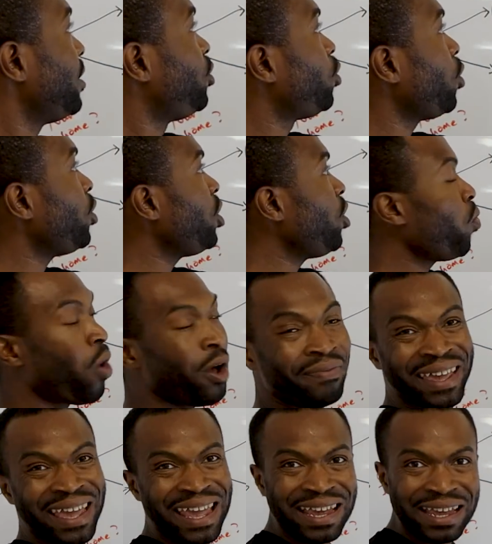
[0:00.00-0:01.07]
Do you
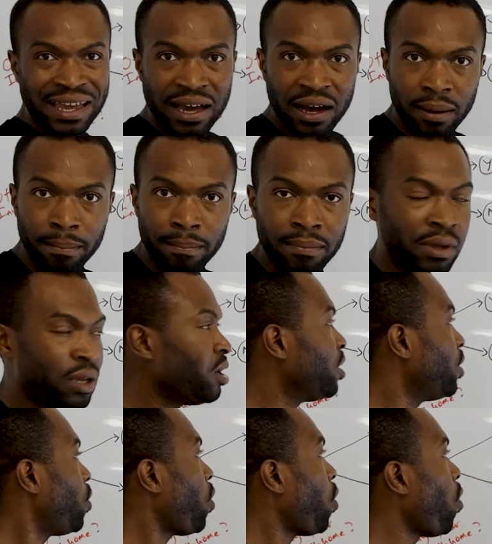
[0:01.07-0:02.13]
want income
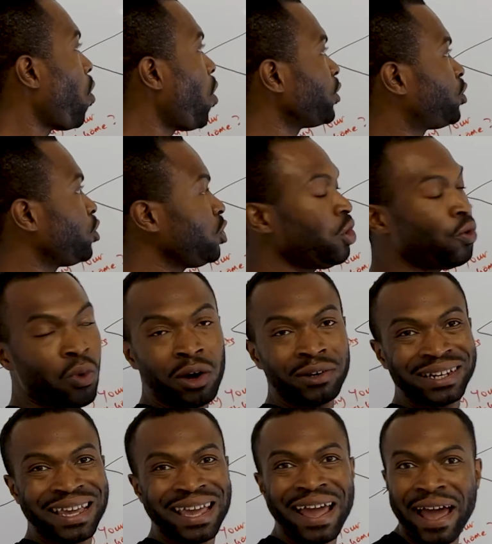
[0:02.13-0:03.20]
or do you
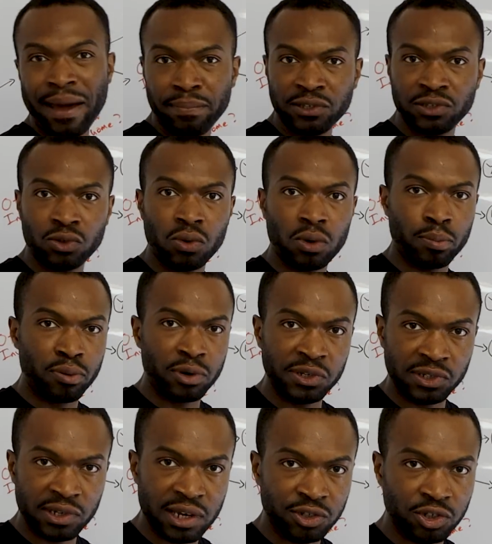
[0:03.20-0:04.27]
want capital
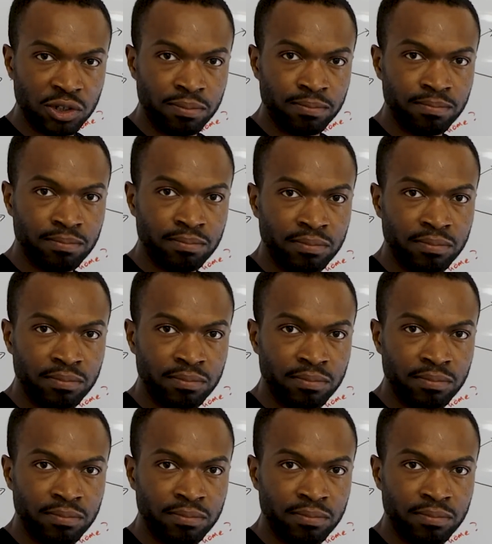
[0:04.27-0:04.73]
appreciation?